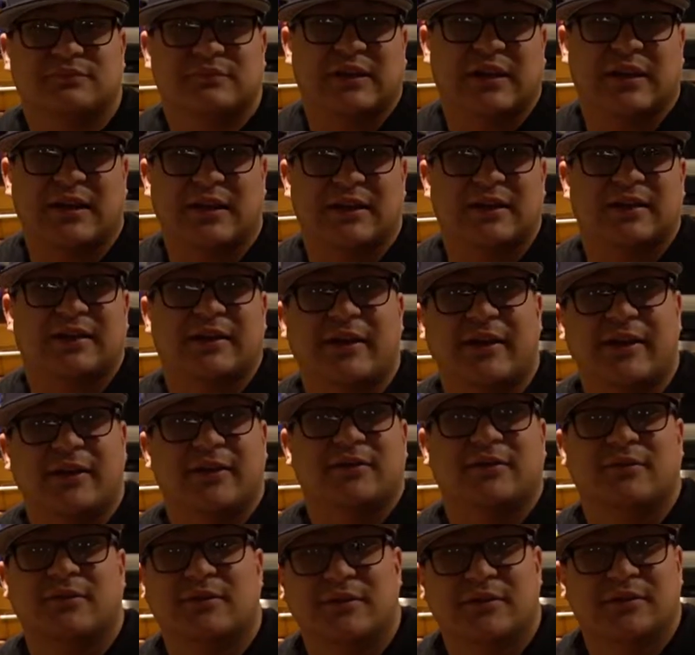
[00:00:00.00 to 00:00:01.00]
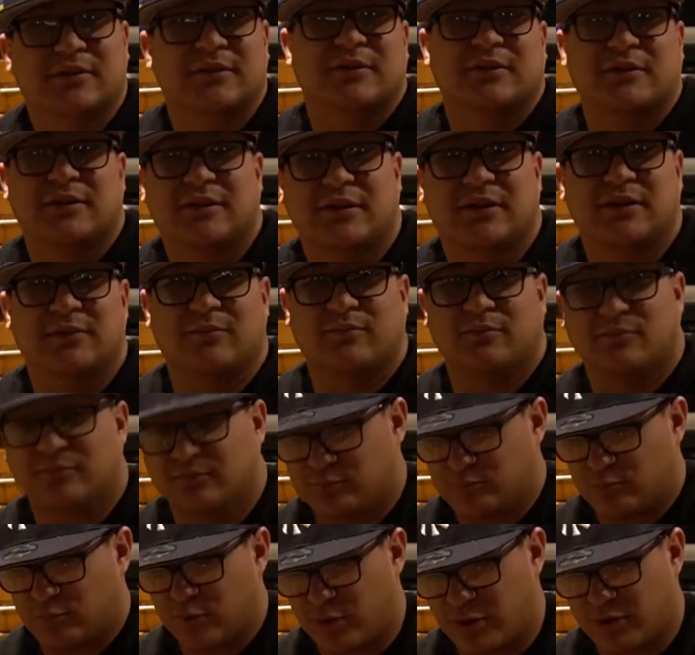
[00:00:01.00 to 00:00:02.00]
get in there
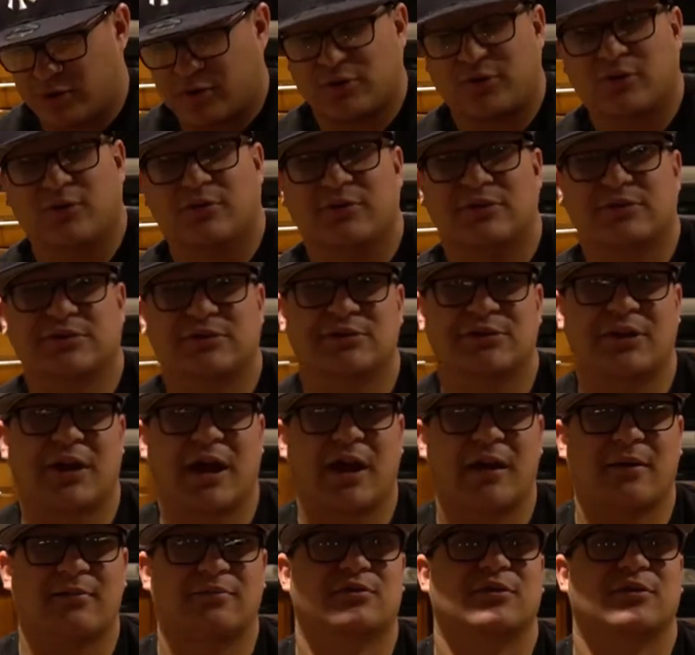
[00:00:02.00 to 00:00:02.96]
and work, do its job.